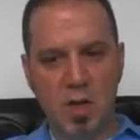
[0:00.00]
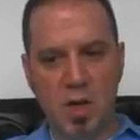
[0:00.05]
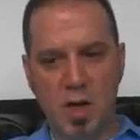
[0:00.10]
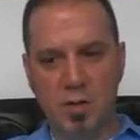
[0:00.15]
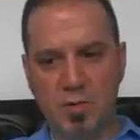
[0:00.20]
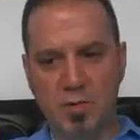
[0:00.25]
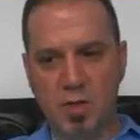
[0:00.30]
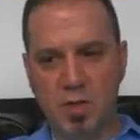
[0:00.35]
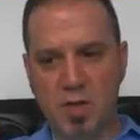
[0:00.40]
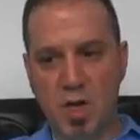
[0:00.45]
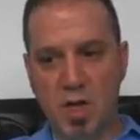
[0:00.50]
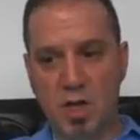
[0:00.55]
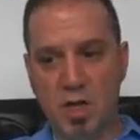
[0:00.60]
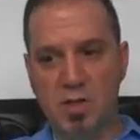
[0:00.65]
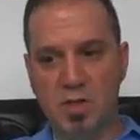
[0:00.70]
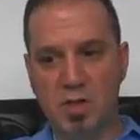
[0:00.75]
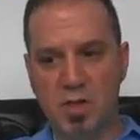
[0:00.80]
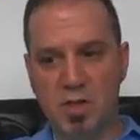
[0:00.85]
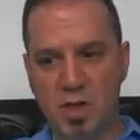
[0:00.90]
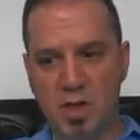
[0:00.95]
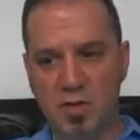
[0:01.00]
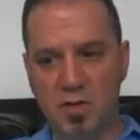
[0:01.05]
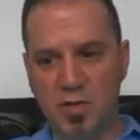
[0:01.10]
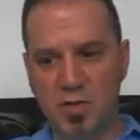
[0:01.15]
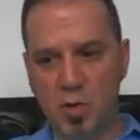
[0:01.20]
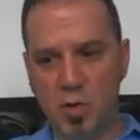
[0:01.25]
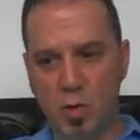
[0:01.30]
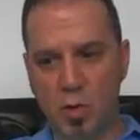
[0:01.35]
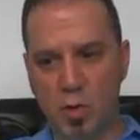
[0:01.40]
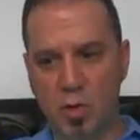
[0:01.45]
to check to see if
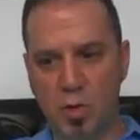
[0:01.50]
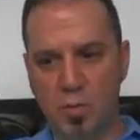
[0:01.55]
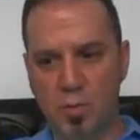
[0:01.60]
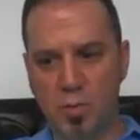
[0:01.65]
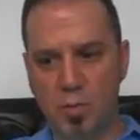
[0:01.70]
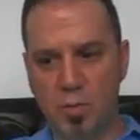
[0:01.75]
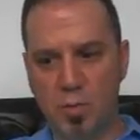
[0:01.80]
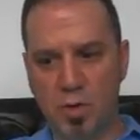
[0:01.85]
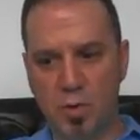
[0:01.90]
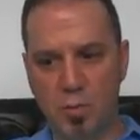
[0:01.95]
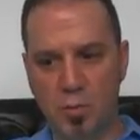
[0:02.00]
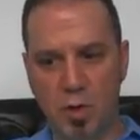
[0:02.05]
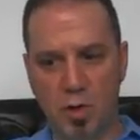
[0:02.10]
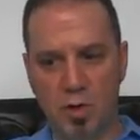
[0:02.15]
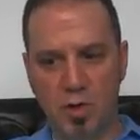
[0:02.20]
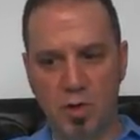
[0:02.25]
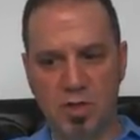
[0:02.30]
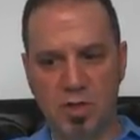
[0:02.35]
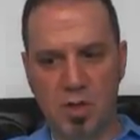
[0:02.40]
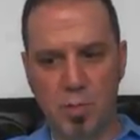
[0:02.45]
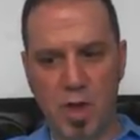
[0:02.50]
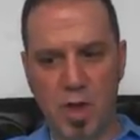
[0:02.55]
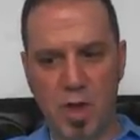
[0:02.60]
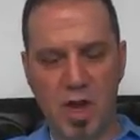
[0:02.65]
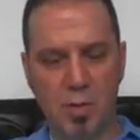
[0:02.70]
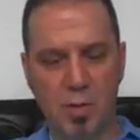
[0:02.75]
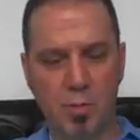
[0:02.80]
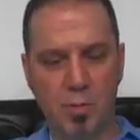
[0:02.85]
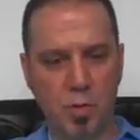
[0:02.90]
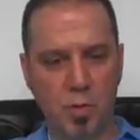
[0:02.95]
your computer is
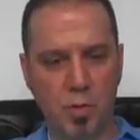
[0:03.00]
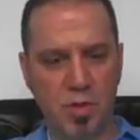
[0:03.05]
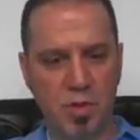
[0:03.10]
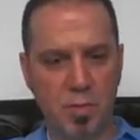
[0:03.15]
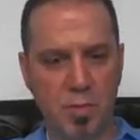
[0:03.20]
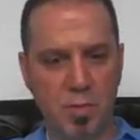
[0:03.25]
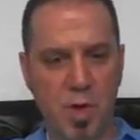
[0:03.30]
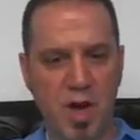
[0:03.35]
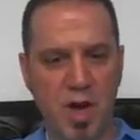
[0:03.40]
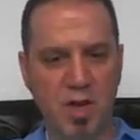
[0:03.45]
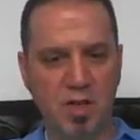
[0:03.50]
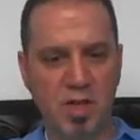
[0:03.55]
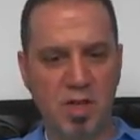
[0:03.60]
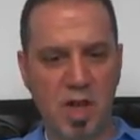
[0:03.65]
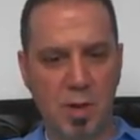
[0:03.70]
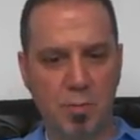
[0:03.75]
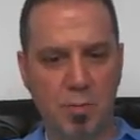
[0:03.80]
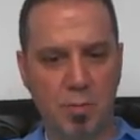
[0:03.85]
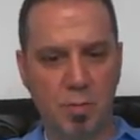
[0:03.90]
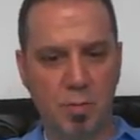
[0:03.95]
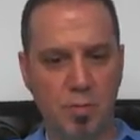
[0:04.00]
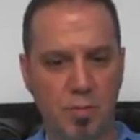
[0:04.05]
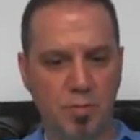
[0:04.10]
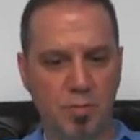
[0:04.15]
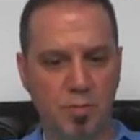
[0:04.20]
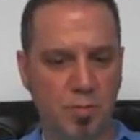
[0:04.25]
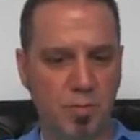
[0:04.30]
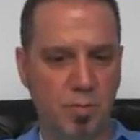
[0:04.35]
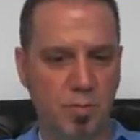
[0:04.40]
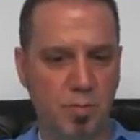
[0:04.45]
compatible with the MindTap
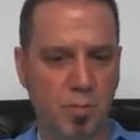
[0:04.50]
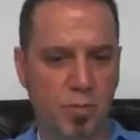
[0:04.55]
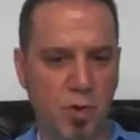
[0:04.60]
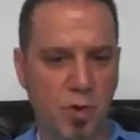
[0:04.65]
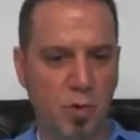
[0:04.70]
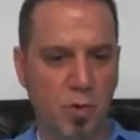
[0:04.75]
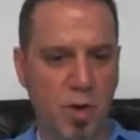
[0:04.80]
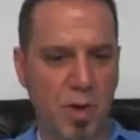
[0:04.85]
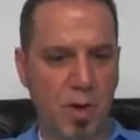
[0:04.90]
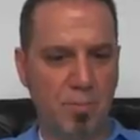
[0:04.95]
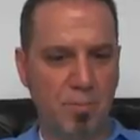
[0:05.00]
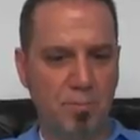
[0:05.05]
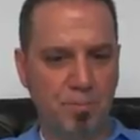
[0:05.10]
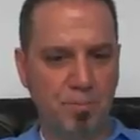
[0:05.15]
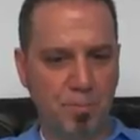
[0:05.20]
program.